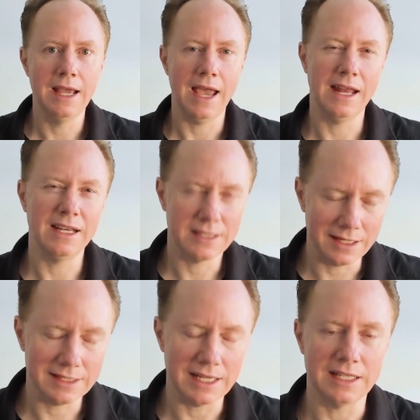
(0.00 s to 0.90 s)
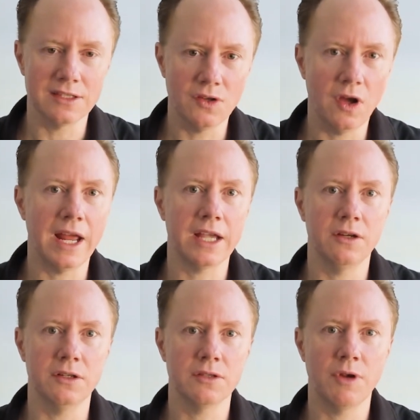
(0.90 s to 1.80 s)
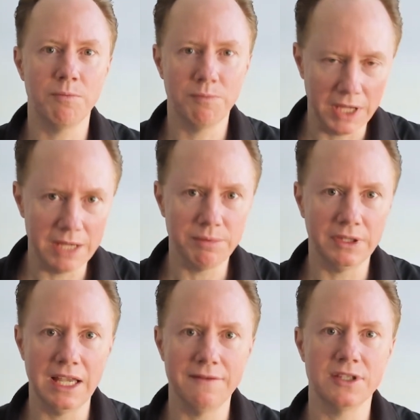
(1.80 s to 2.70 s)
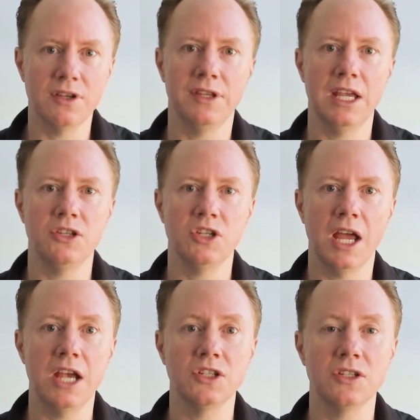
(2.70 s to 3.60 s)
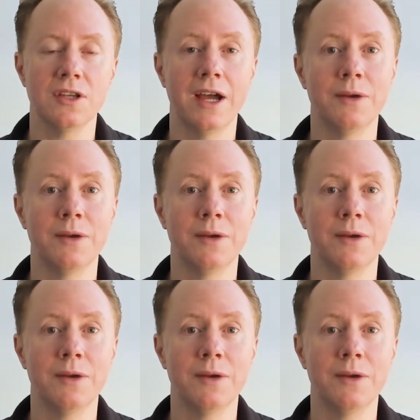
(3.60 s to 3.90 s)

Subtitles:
And as I said, it's not accurate. So we're big believers on the education side,